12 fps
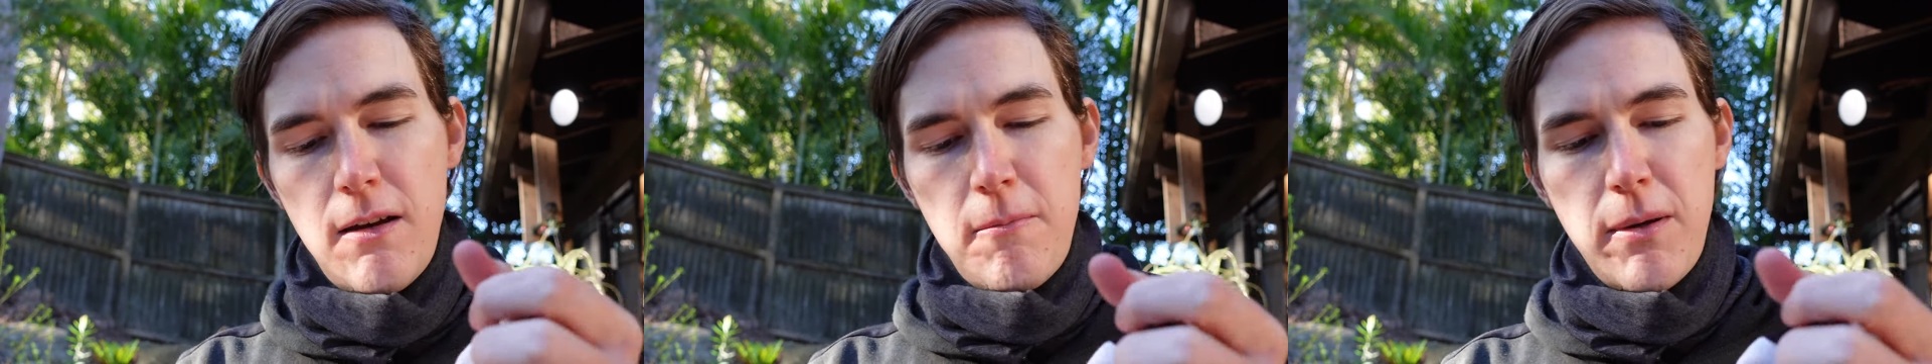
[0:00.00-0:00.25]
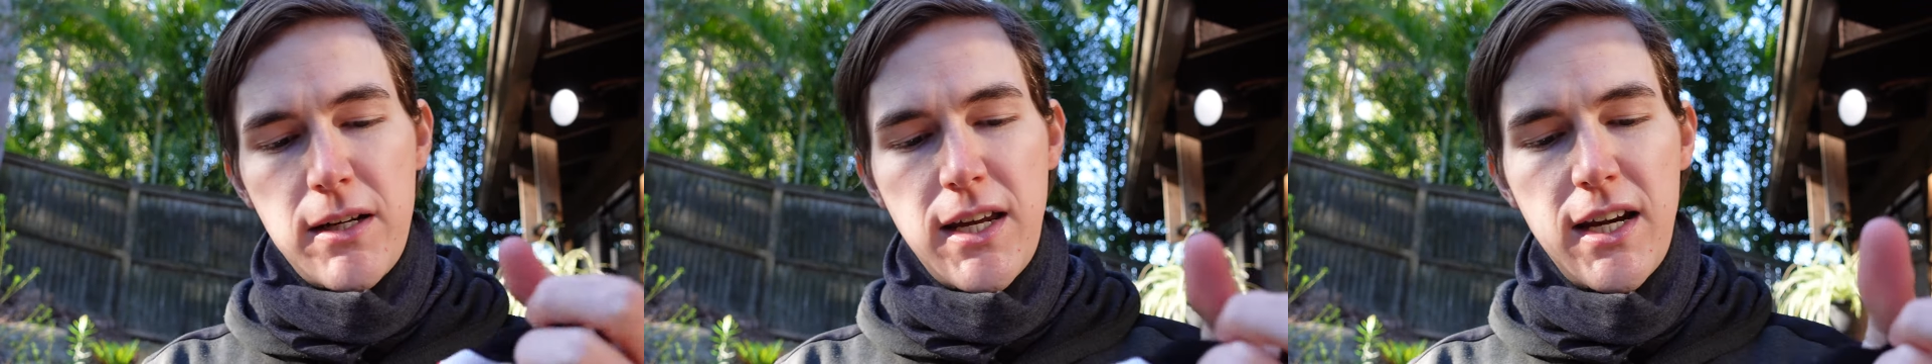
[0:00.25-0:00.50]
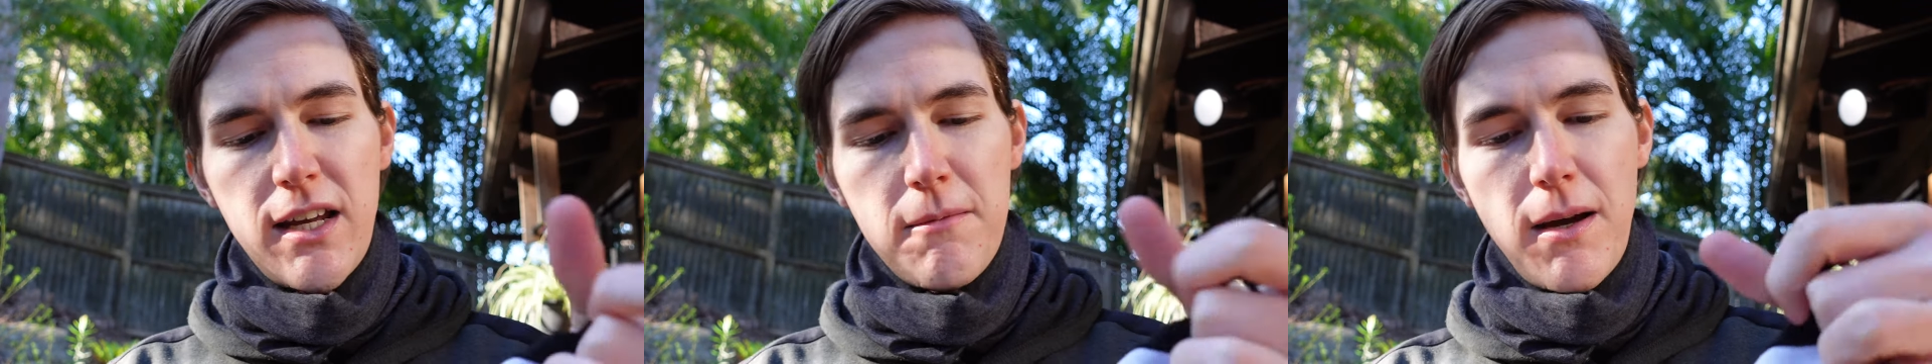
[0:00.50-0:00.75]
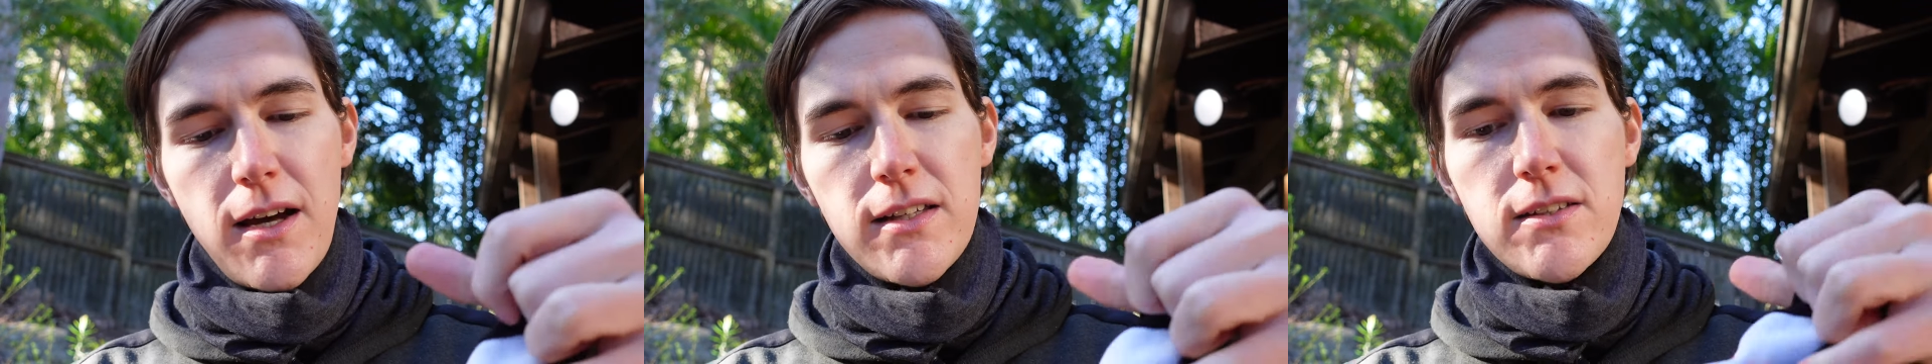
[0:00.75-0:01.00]
but getting a
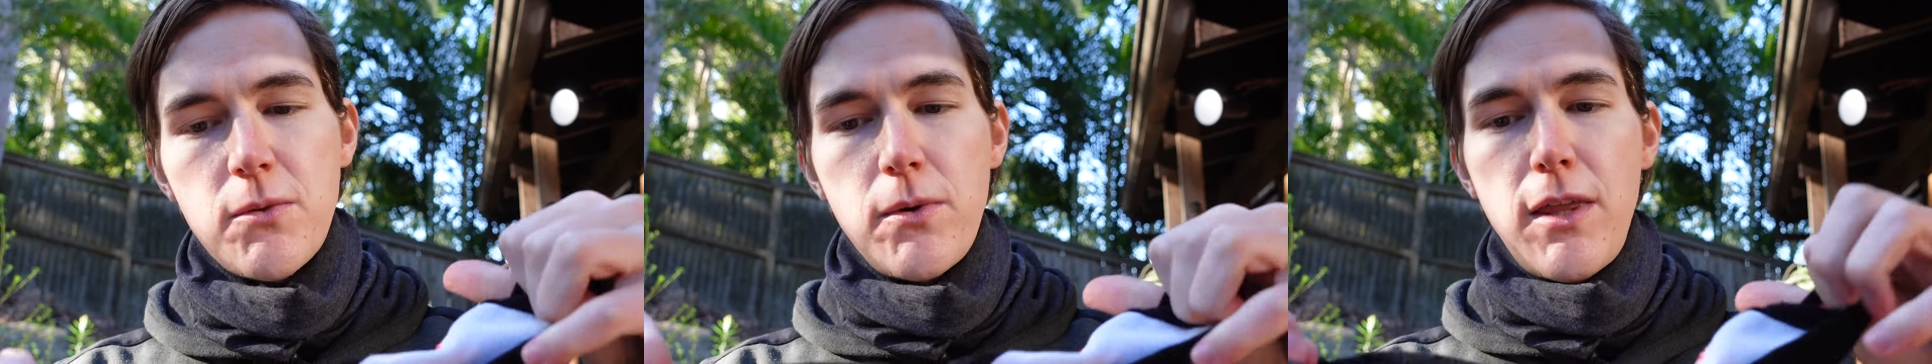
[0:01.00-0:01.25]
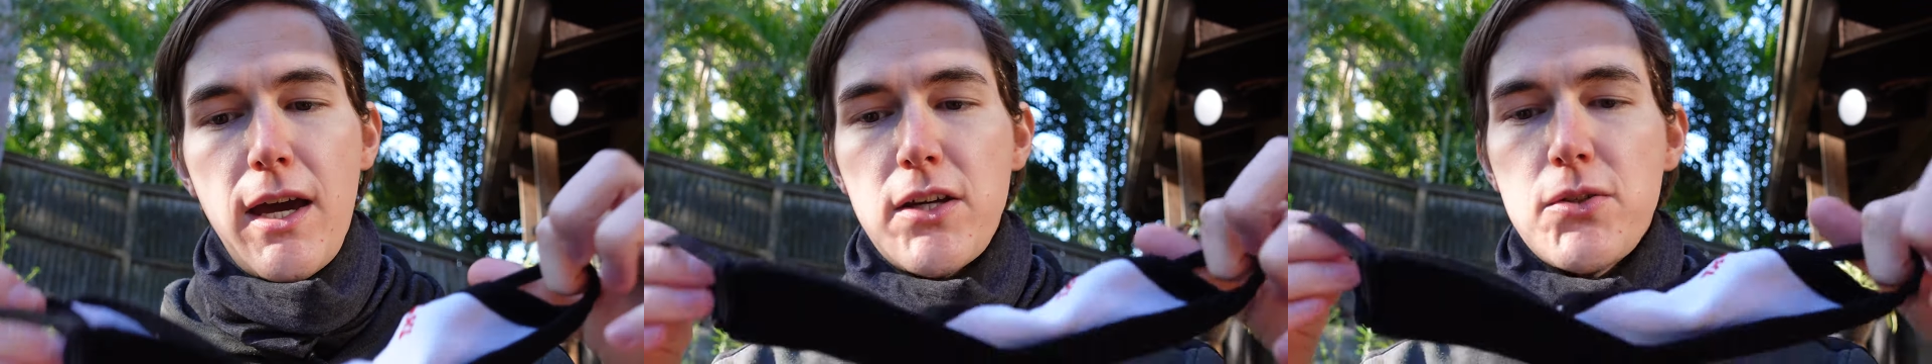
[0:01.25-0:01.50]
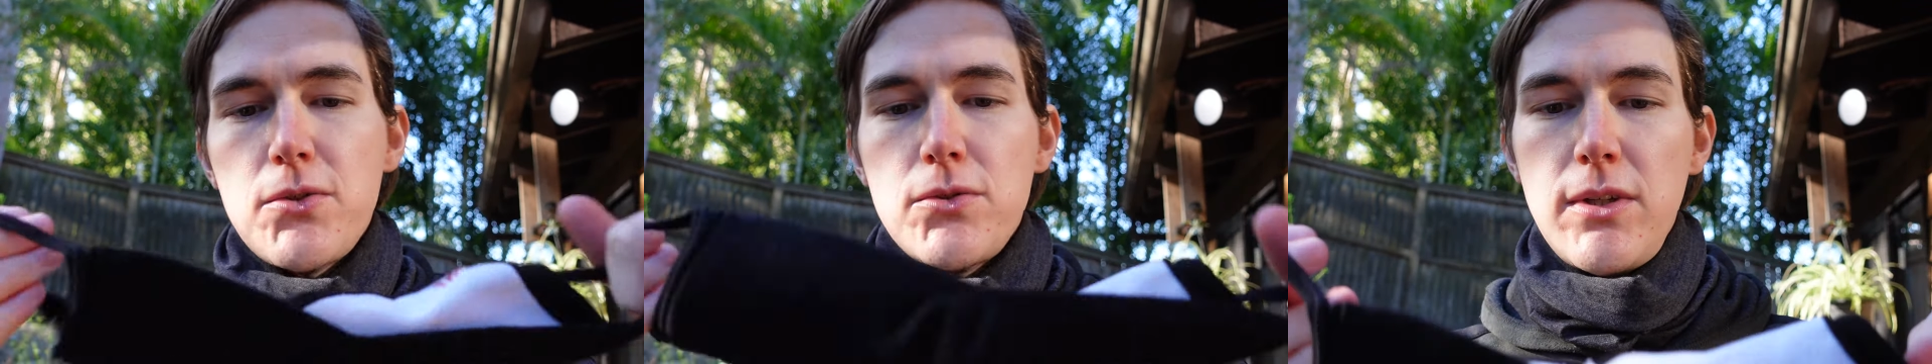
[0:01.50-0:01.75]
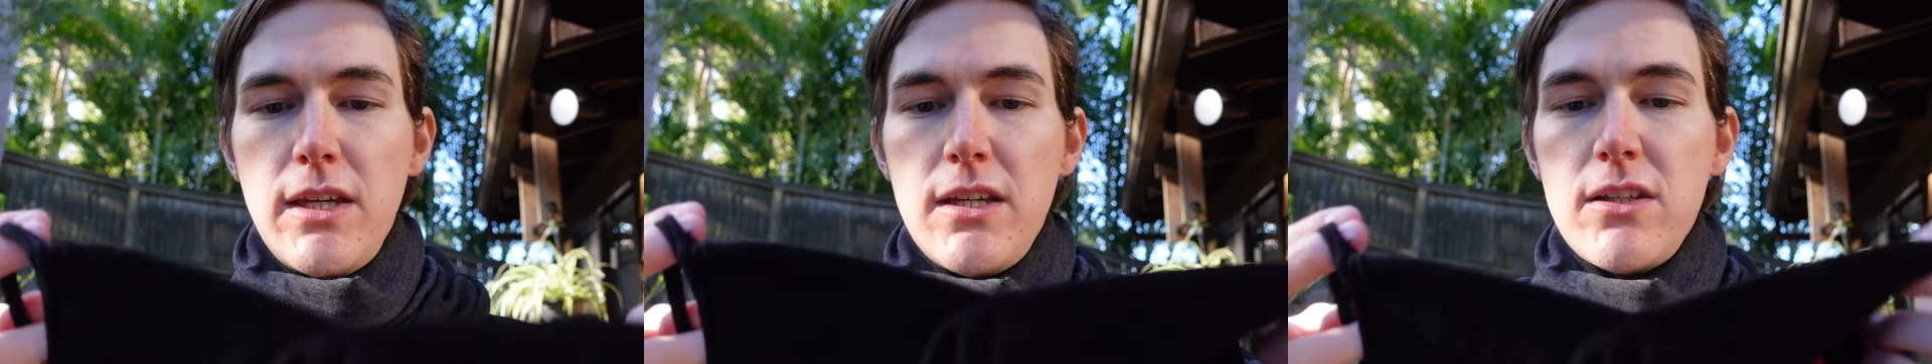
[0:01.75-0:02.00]
mask with actual
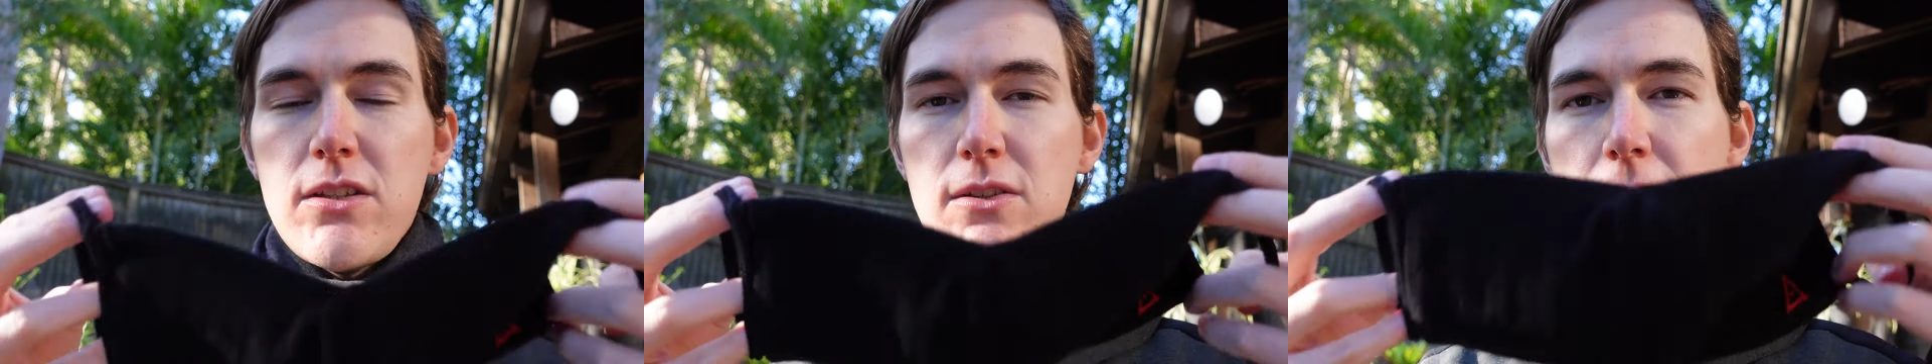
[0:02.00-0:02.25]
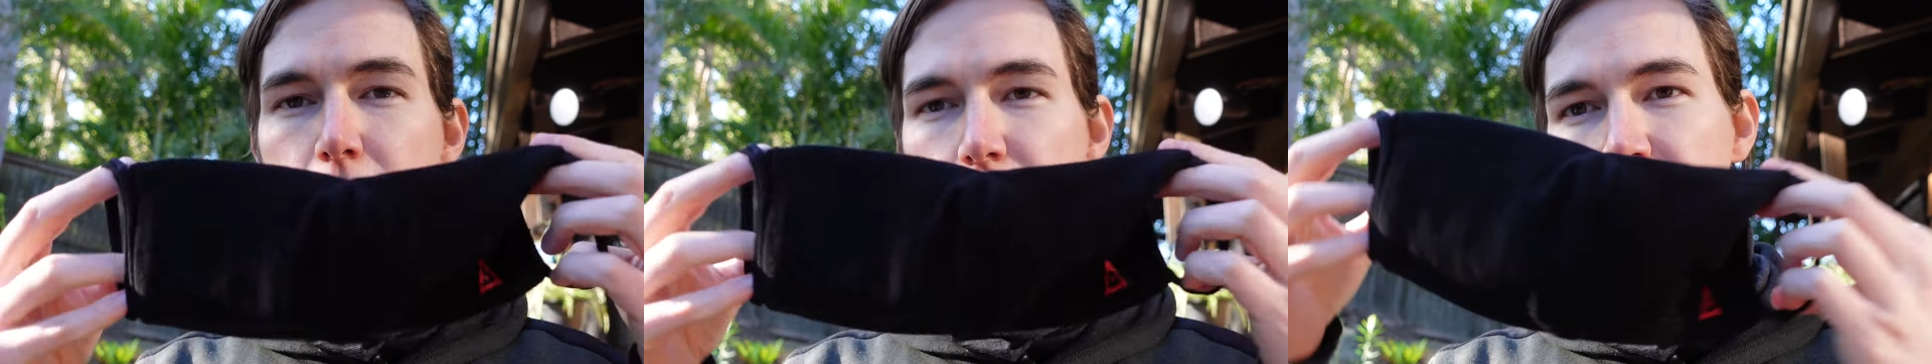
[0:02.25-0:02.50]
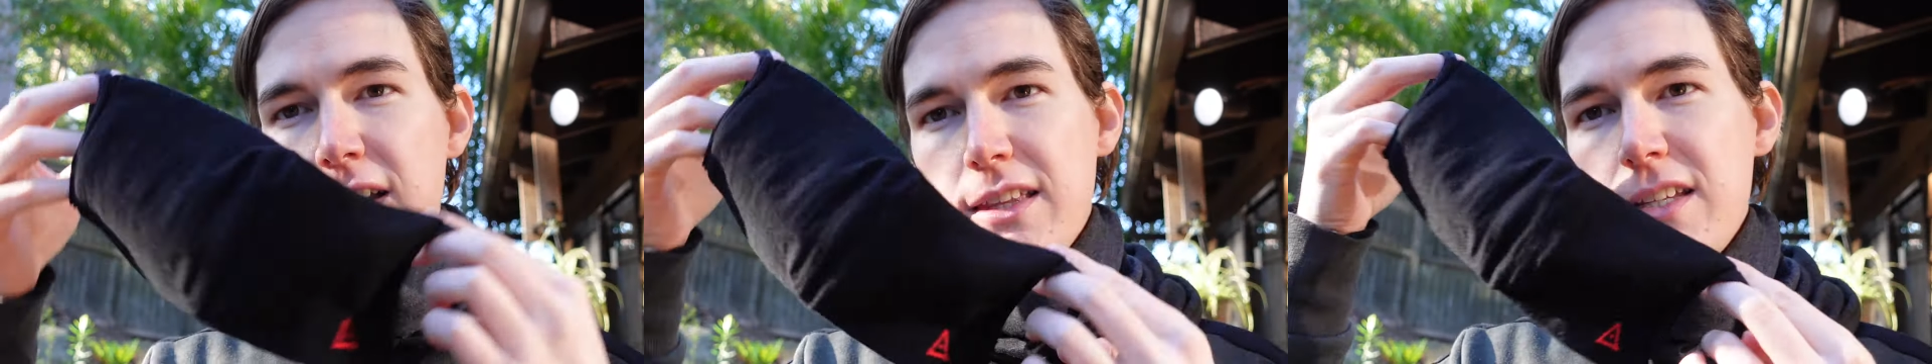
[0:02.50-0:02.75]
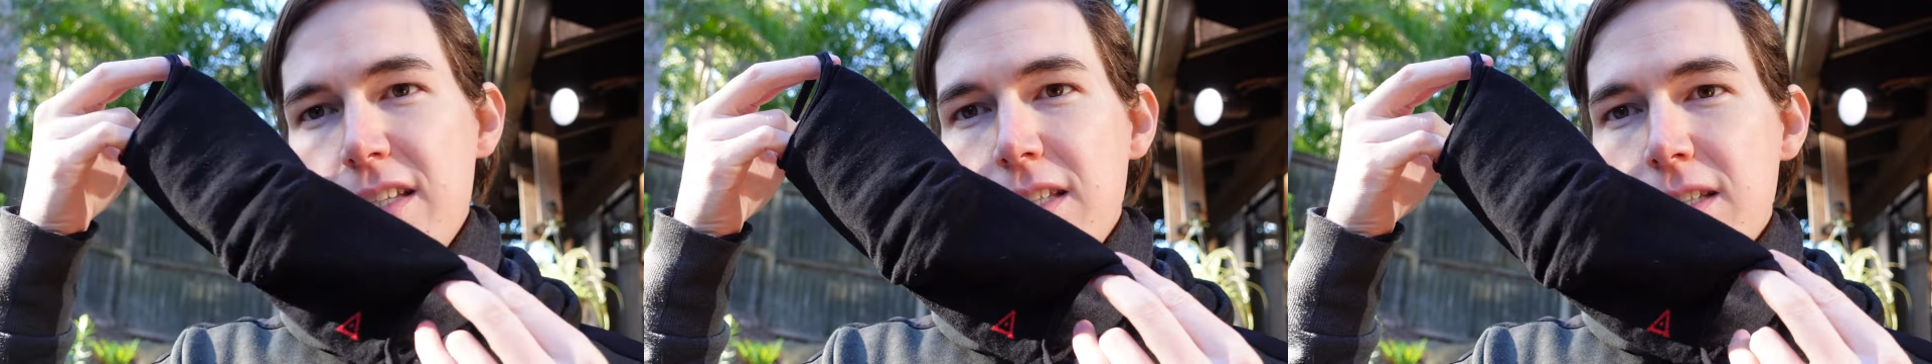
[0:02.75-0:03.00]
ear straps like
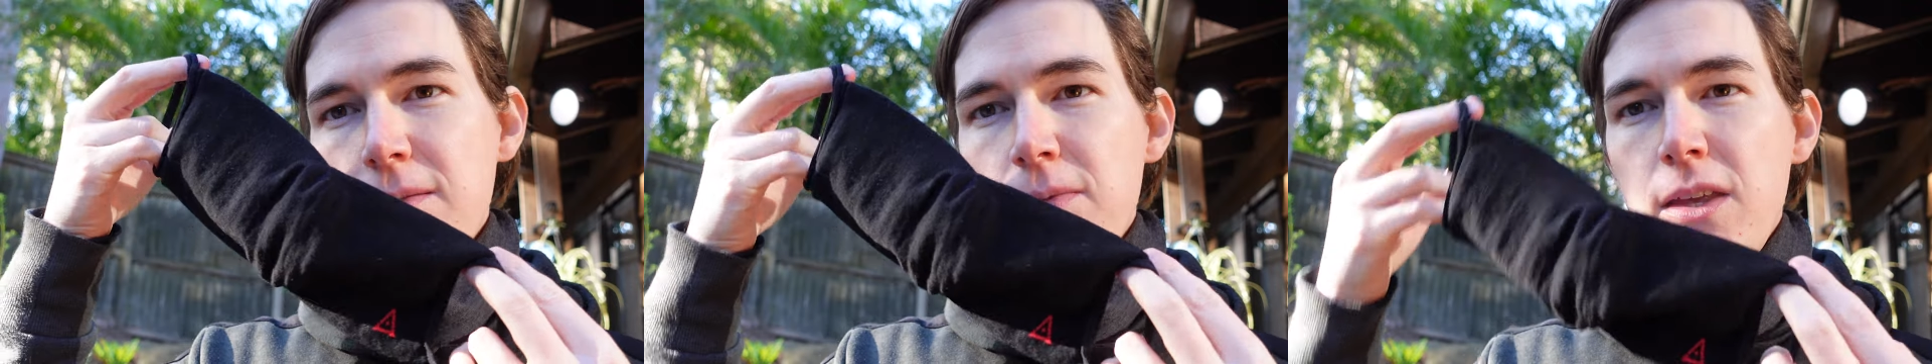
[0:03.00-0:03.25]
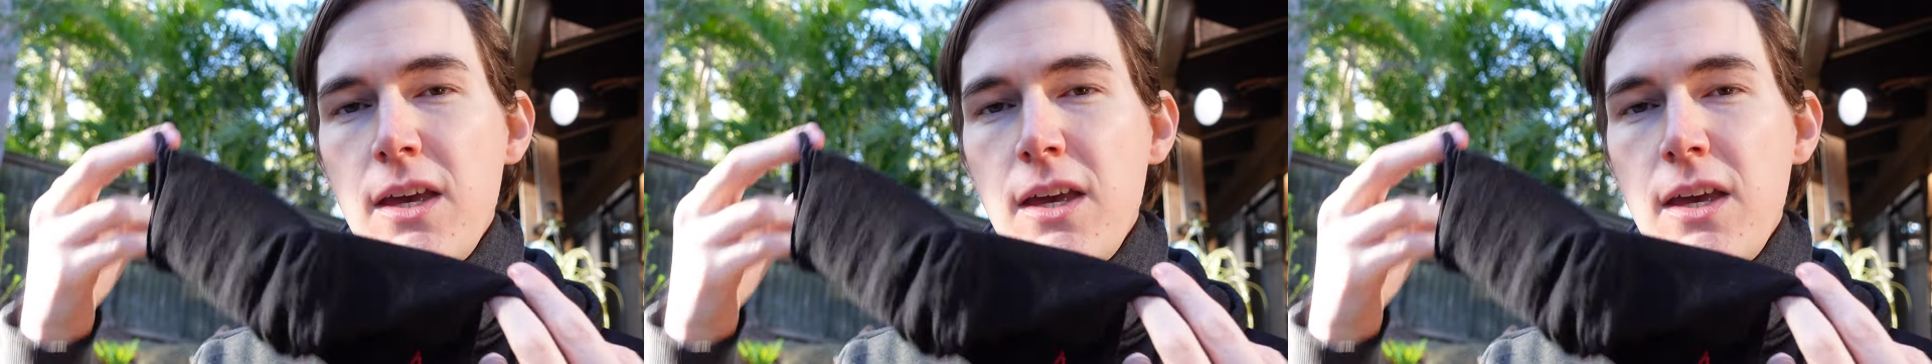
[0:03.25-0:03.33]
this